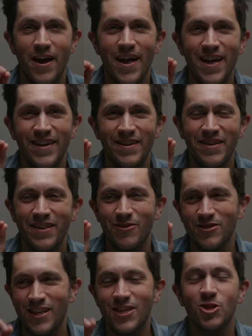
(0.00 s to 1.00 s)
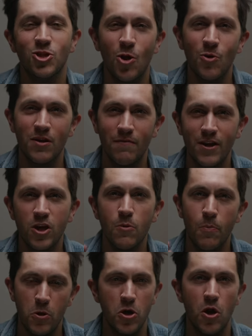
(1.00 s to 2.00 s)
And there's this joke of like, you
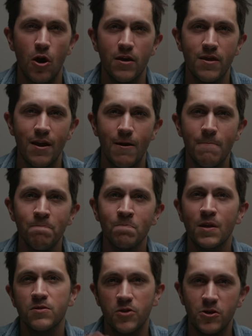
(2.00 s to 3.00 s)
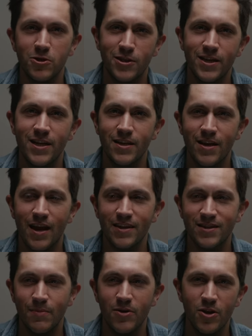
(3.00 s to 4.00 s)
put it on there, so you're seen
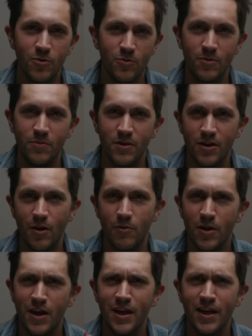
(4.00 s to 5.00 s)
as somebody who, you know,